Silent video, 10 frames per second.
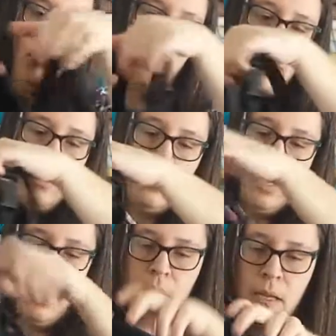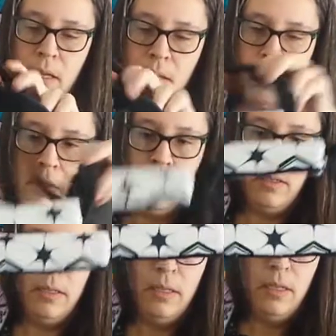from this side,
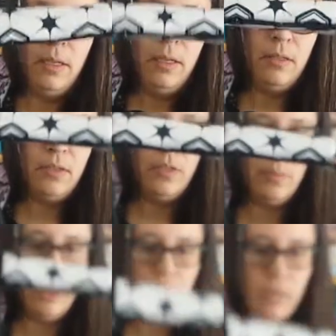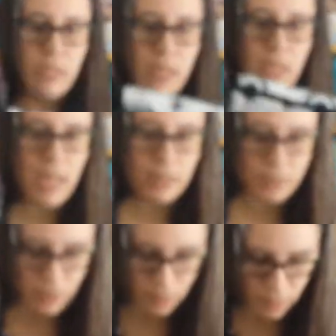this is what you'd see again.
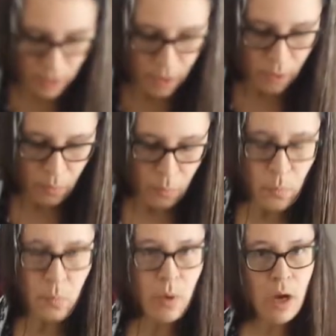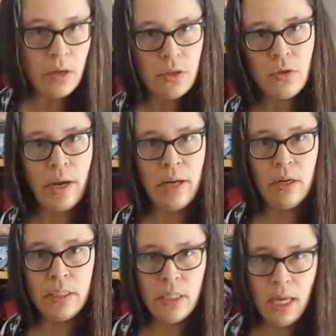So I'm not going to try it
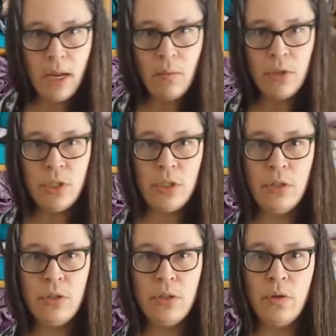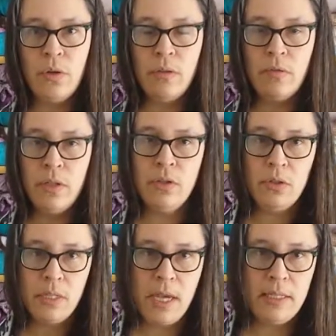on today. We're just going to show you the
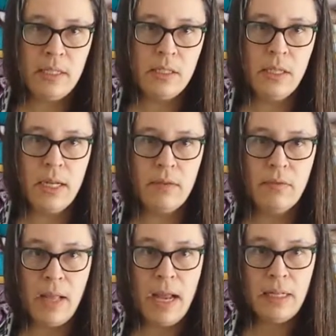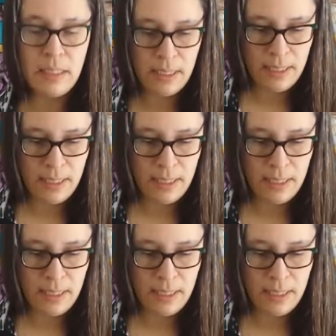features as it's lying flat.